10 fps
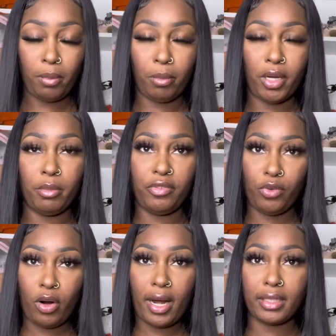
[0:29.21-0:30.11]
But
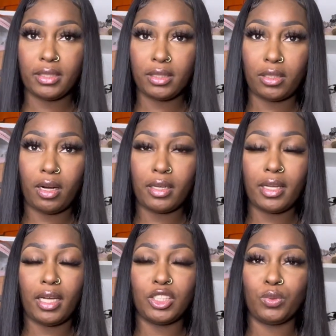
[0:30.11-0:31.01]
before I get
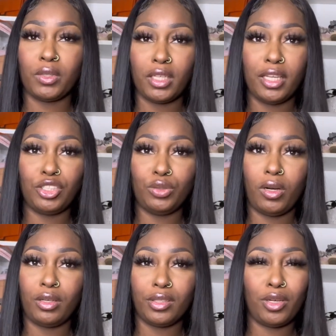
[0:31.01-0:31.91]
started, I just want to let you
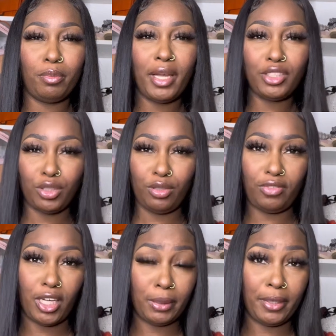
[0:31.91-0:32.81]
all know, make sure you
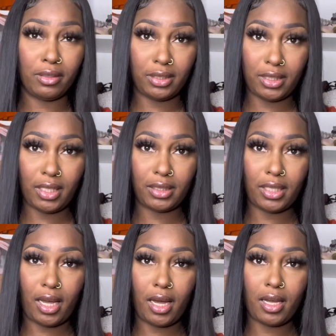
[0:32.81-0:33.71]
follow me on
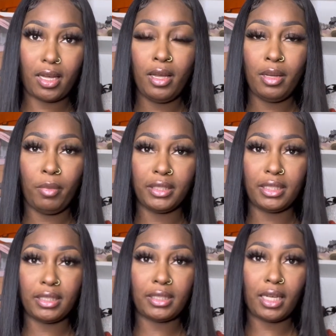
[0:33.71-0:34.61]
TikTok. My
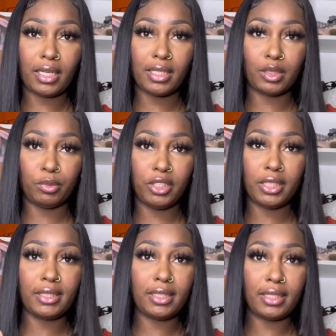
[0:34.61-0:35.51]
TikTok is
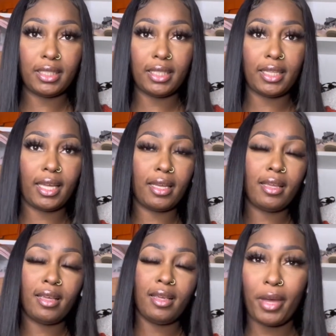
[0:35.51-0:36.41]
Magenta Did That.
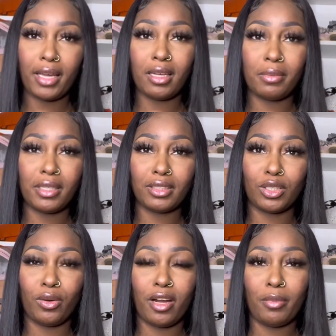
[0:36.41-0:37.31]
Backup
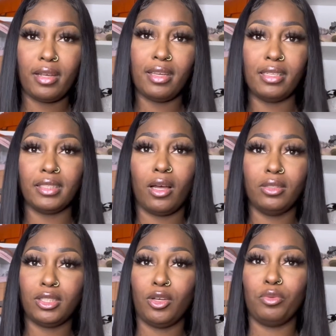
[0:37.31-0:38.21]
Instagram, it is
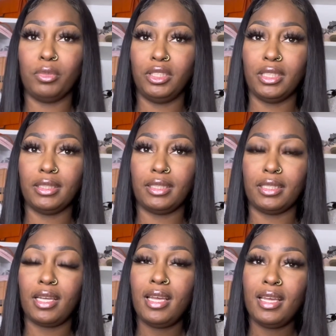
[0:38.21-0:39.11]
also
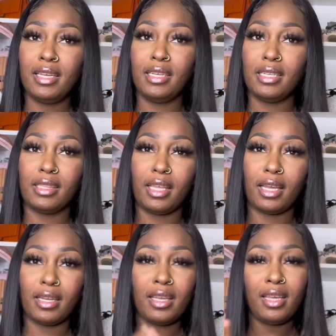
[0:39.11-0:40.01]
Magenta Did
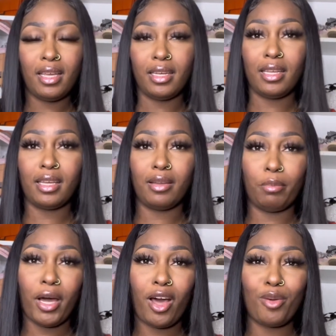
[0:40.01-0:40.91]
That. And then
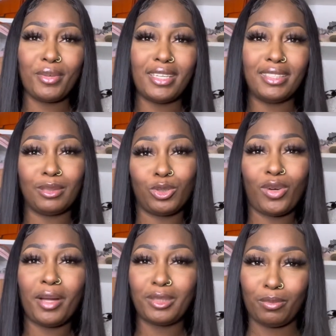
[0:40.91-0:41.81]
by all means,
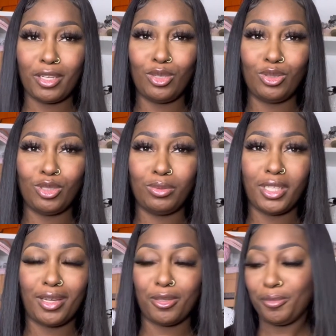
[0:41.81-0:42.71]
subscribe to my YouTube channel.